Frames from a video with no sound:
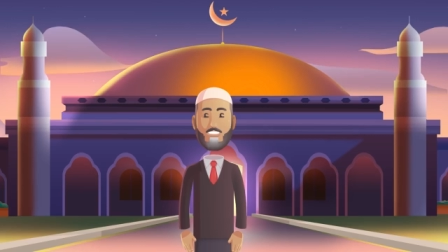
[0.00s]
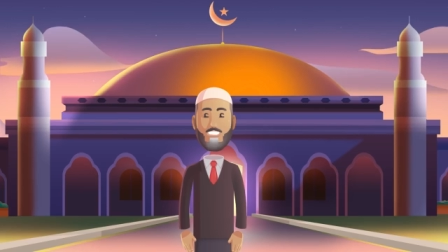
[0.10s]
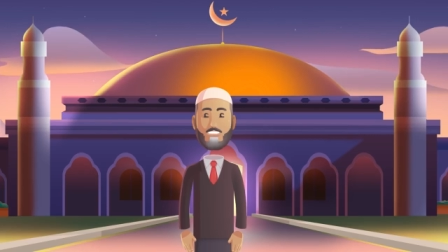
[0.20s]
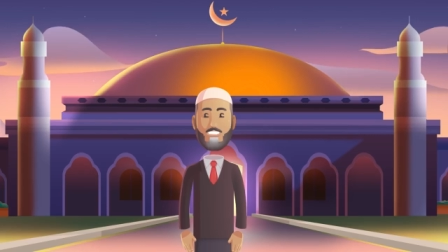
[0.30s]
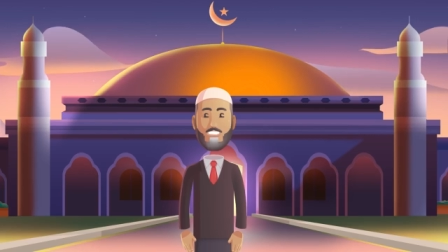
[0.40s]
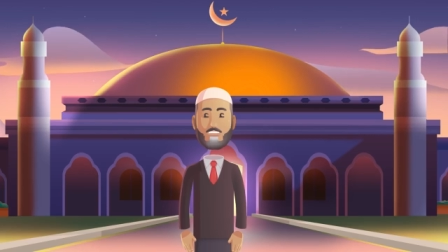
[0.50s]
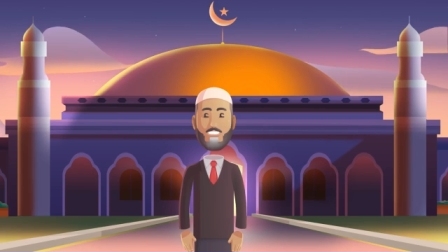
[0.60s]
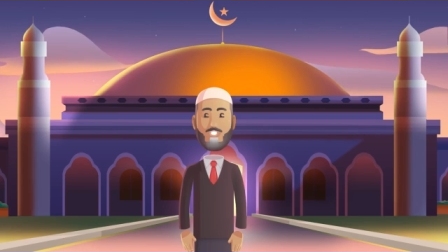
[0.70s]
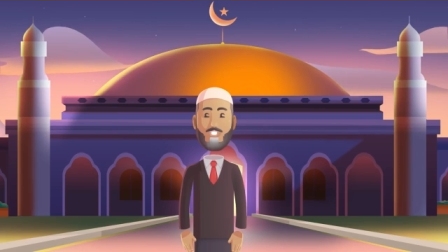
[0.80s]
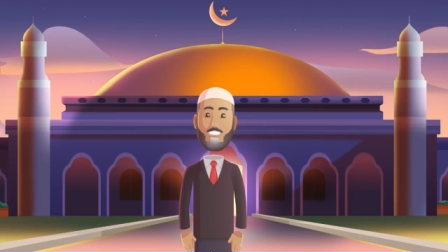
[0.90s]

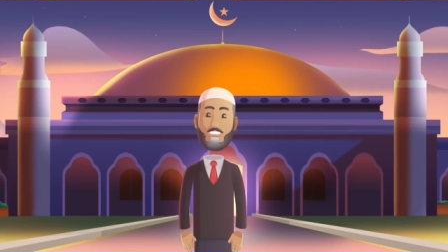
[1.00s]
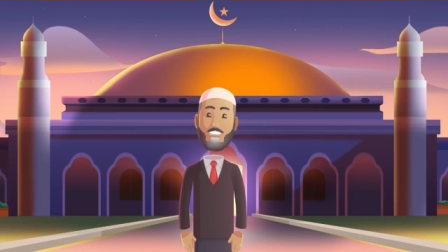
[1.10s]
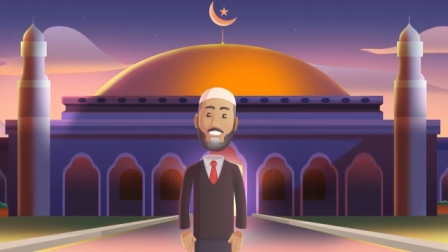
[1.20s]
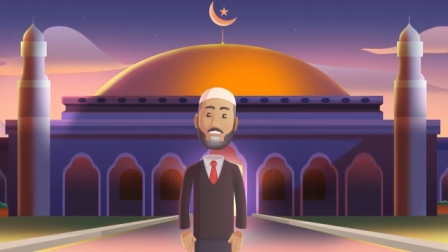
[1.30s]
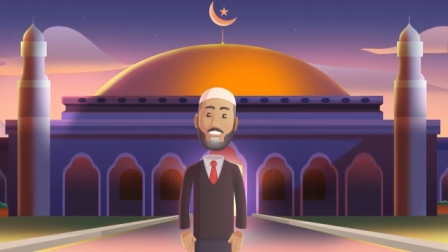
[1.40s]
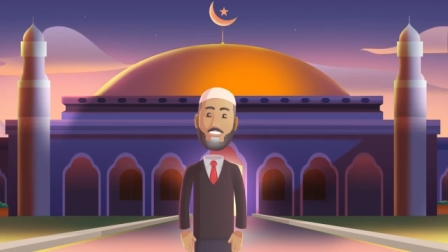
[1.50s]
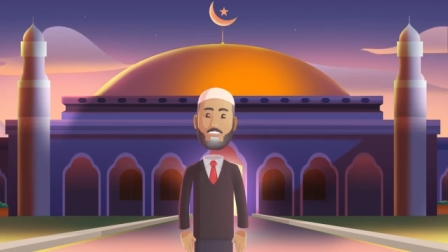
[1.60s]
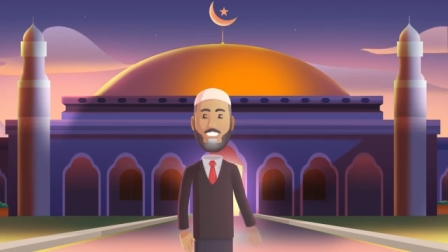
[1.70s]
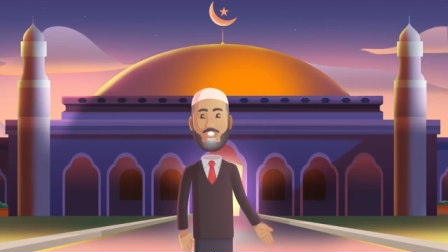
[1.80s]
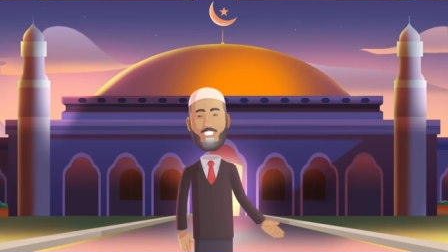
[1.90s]
Bismillah,
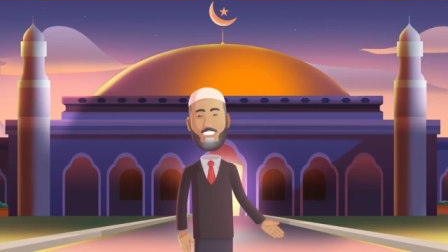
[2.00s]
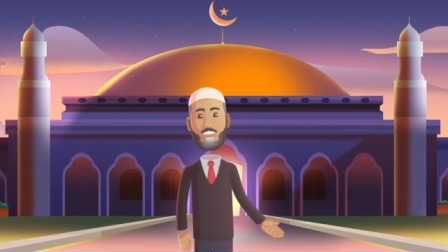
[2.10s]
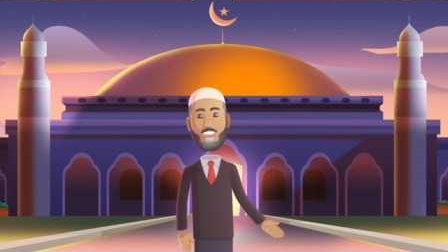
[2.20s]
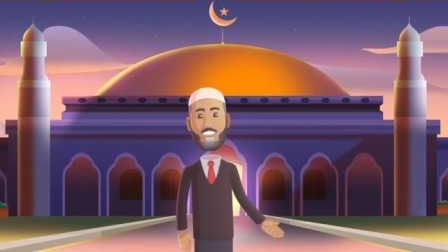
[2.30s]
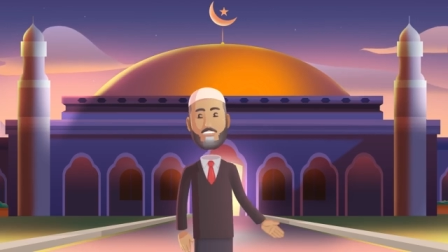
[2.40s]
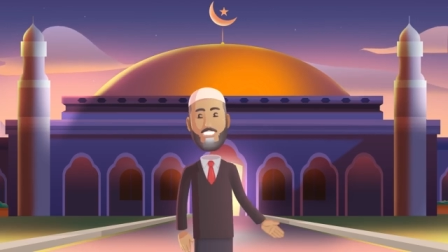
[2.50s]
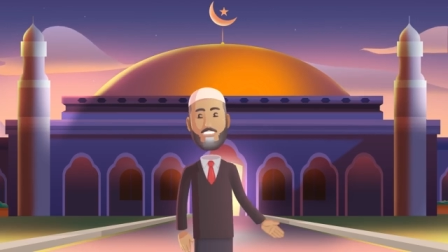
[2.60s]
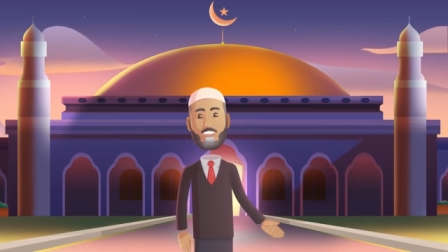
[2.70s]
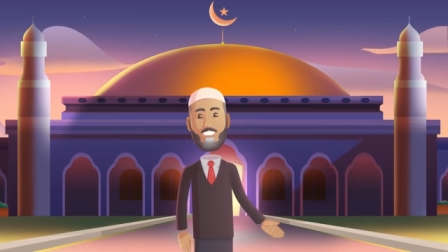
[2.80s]
Alhamdulillah, wassalatu wassalamu ala